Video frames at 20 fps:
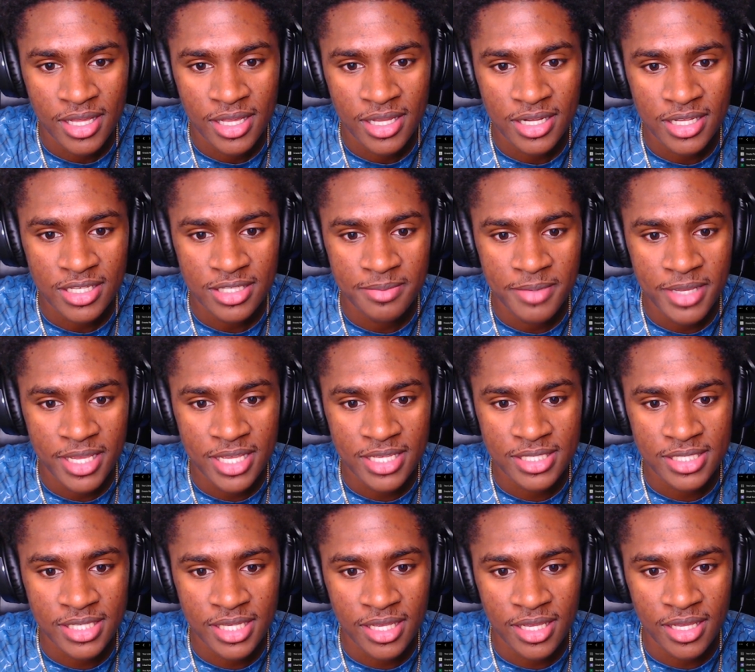This man
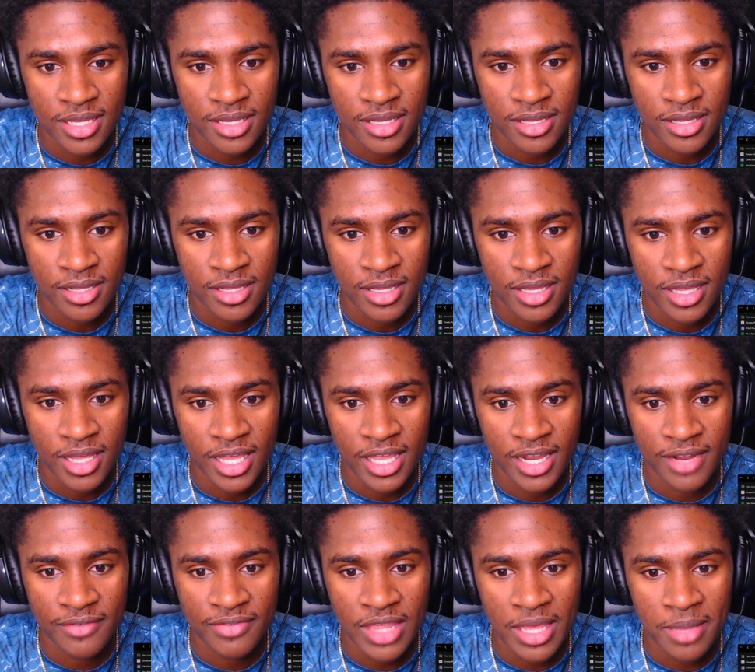said, and
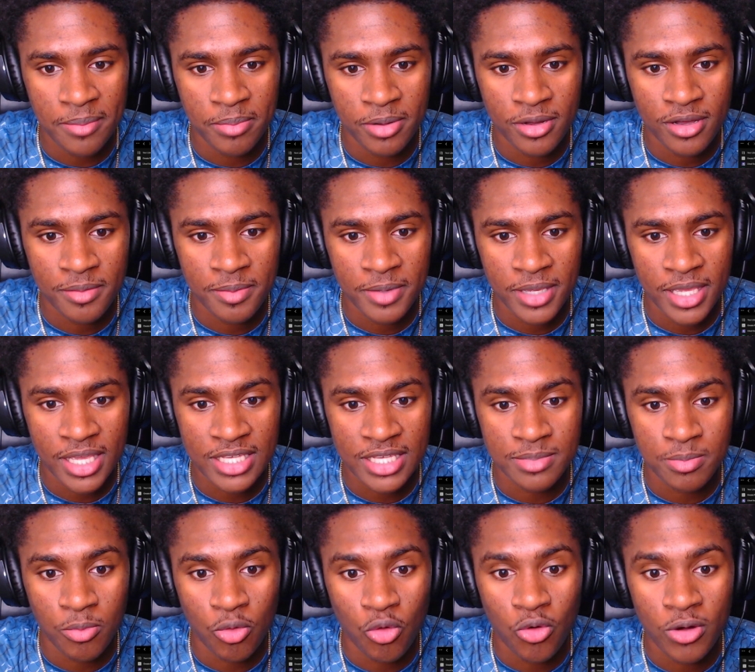if they book me, it's
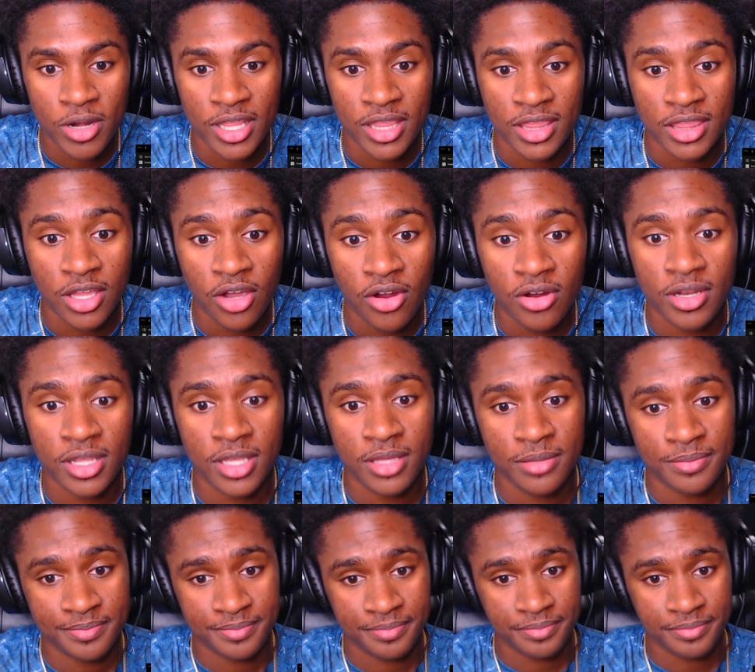more than 30.